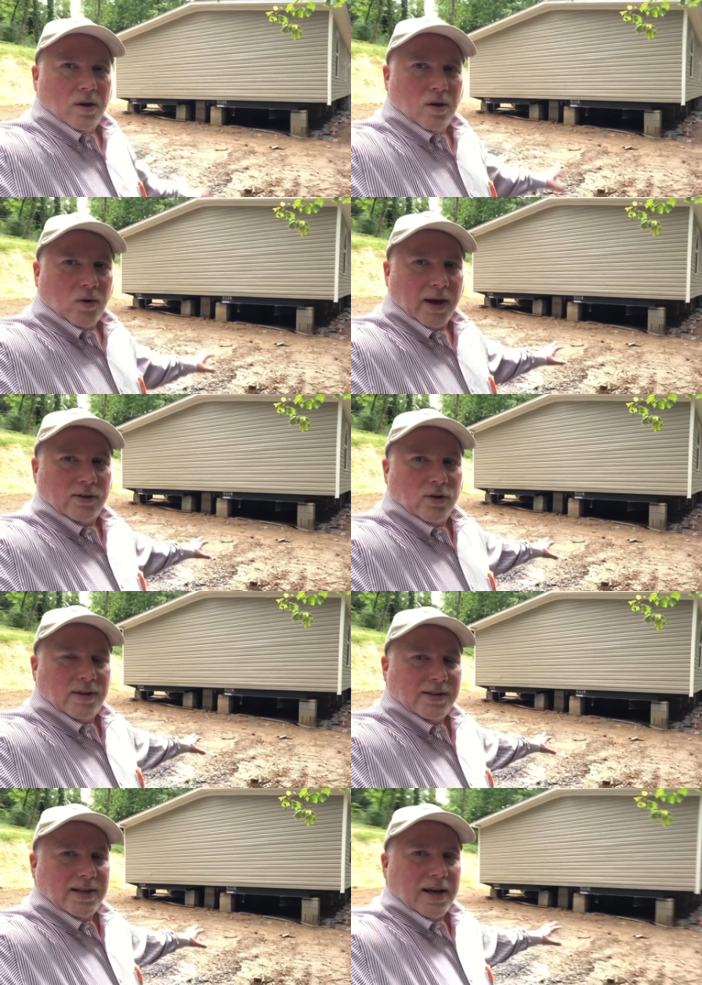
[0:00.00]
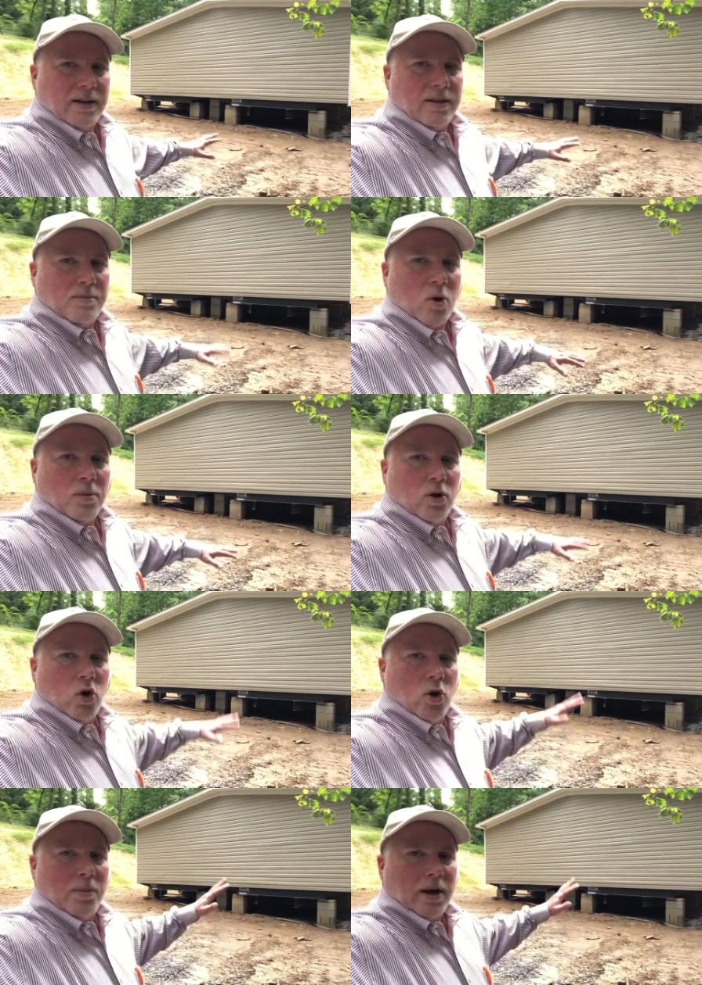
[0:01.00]
Okay, so this is the end of the mobile
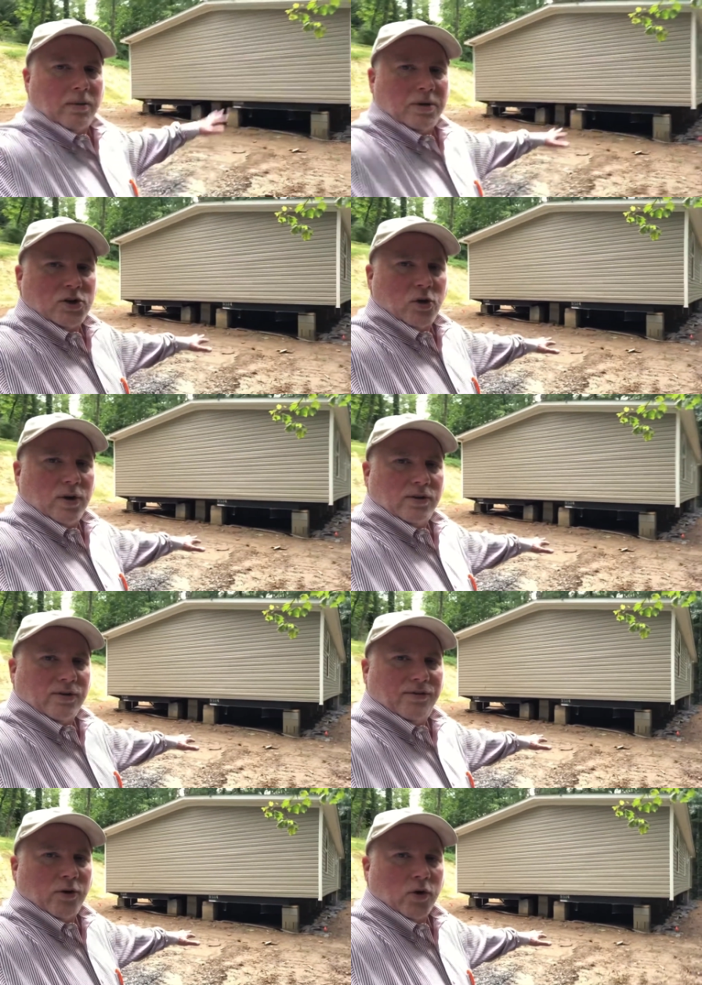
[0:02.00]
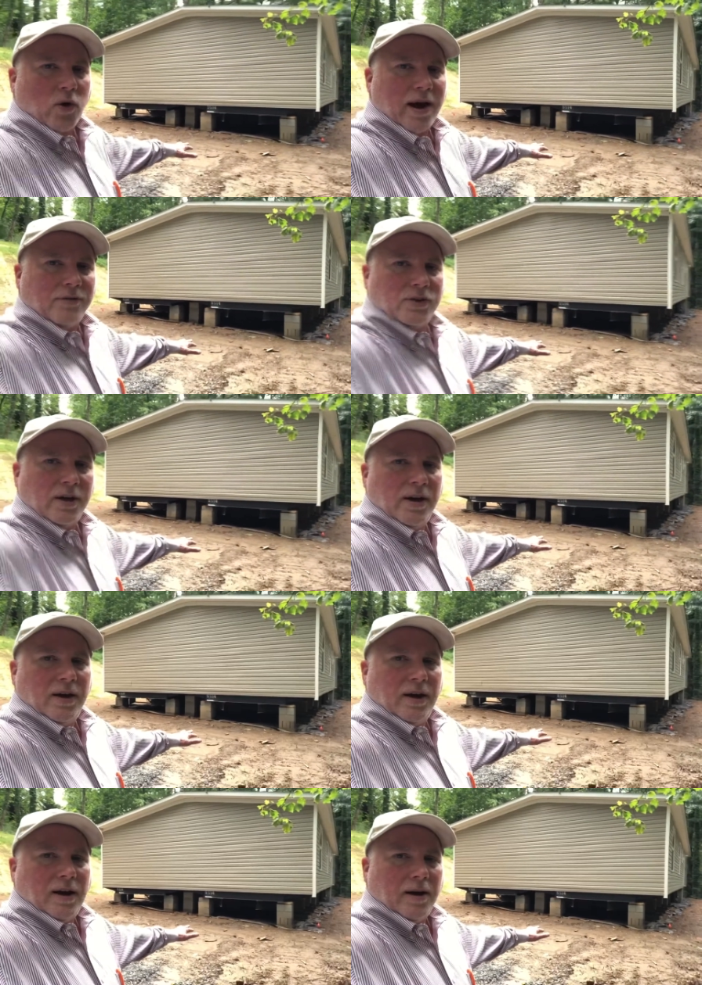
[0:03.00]
home and I'll be showing you some photographs
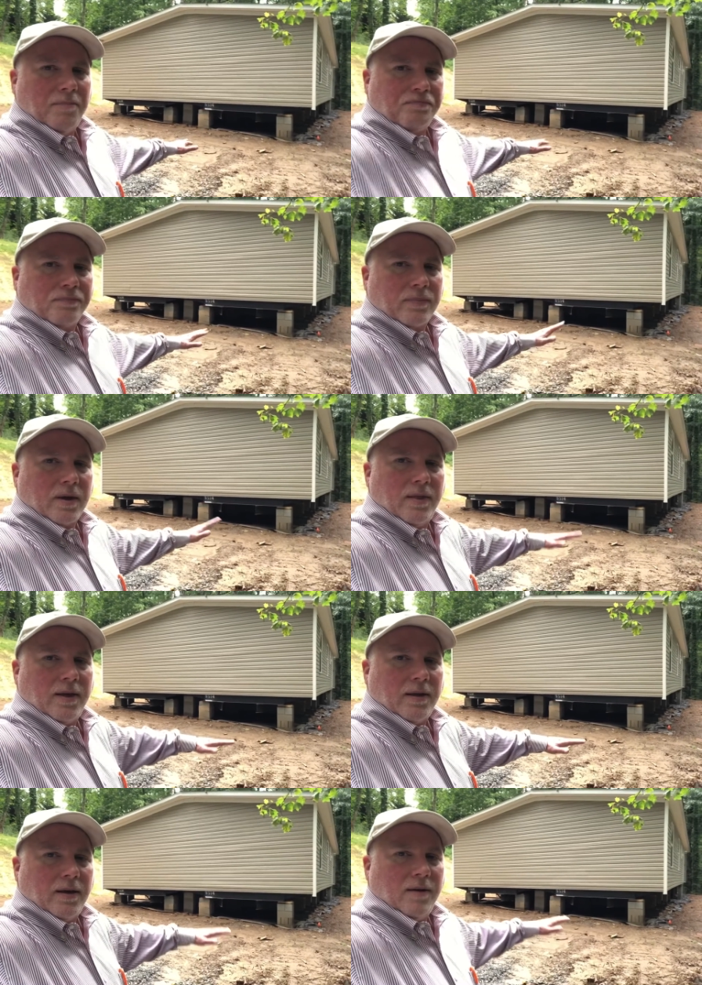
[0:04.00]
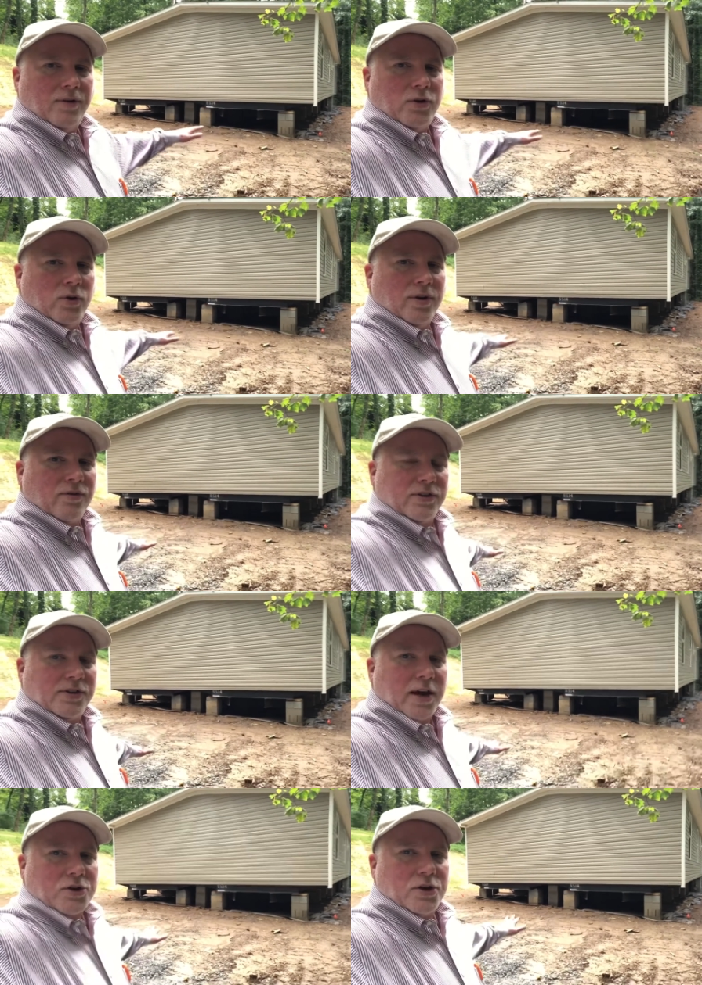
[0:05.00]
um, that, of the two different
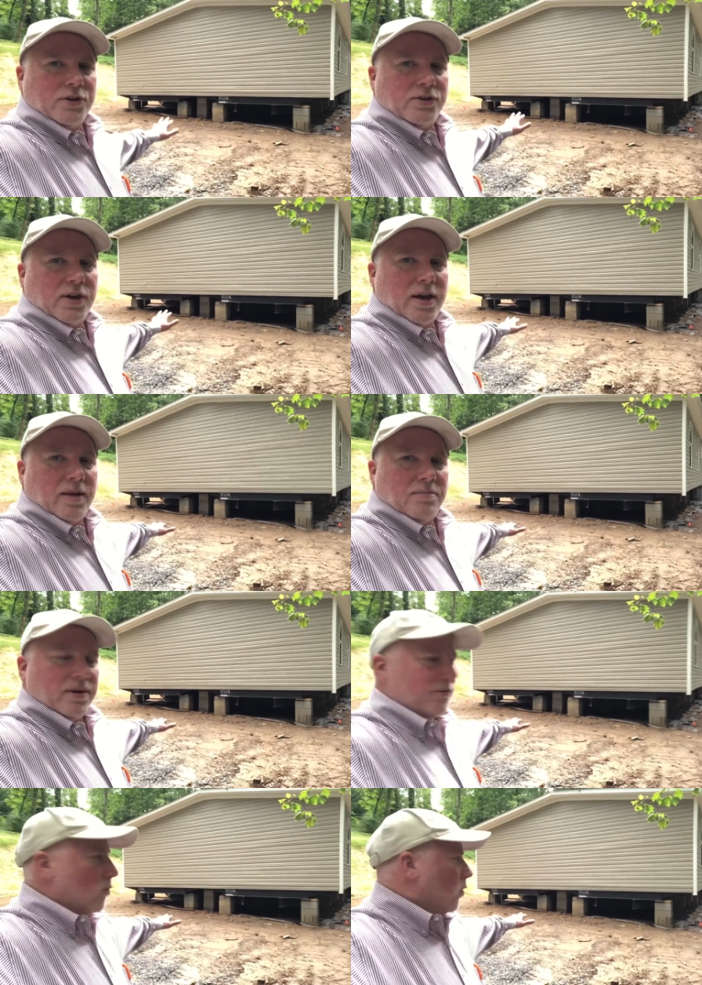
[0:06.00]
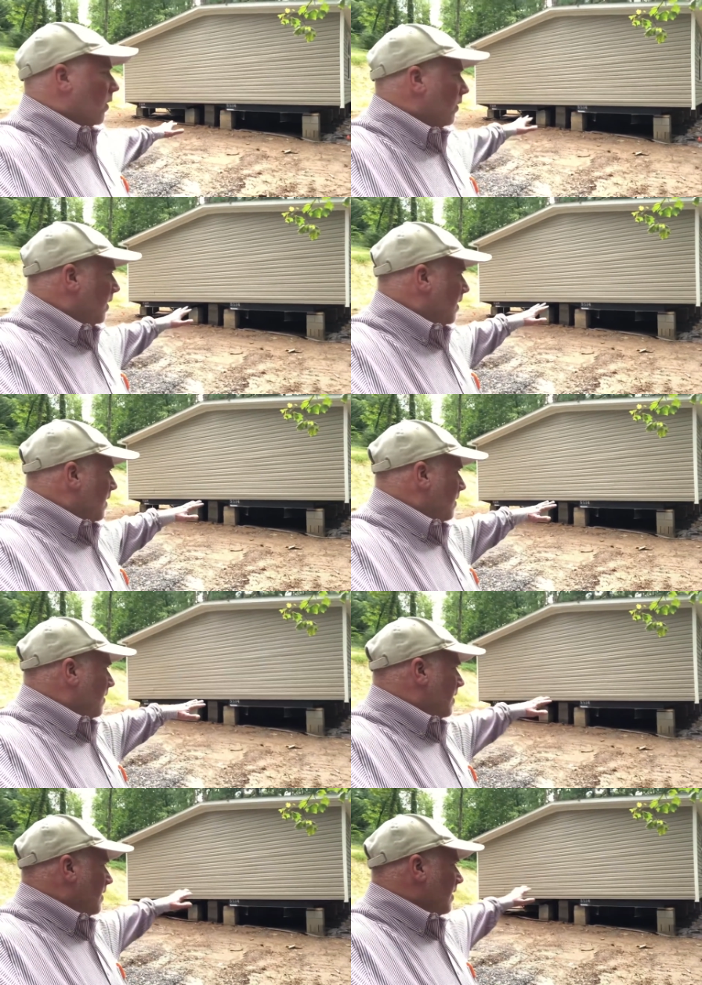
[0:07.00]
sections and before
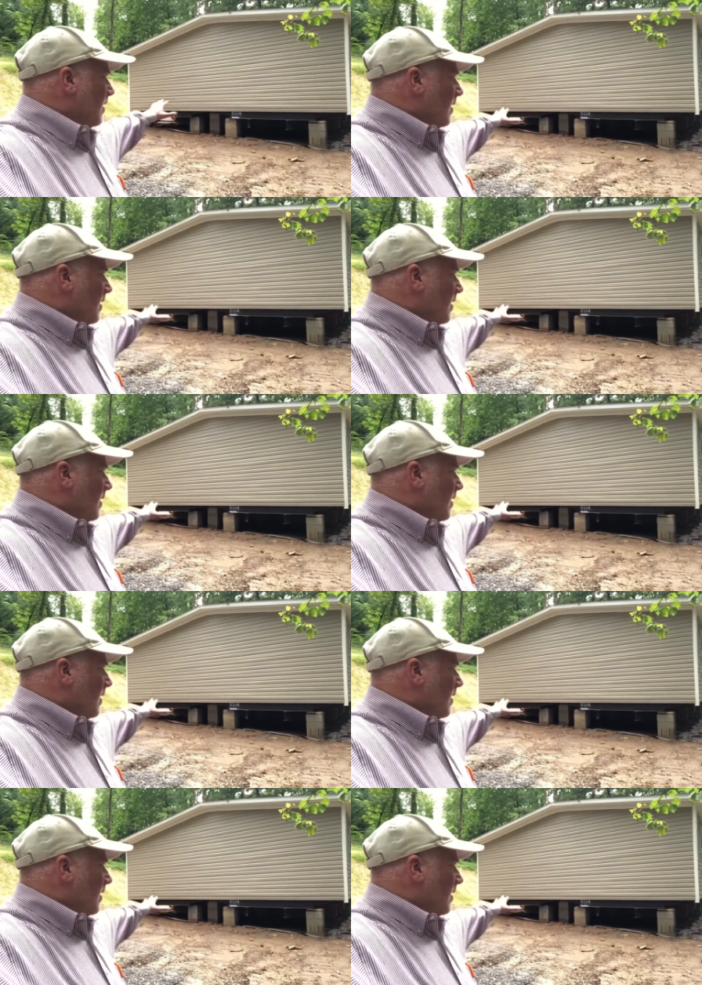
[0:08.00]
the,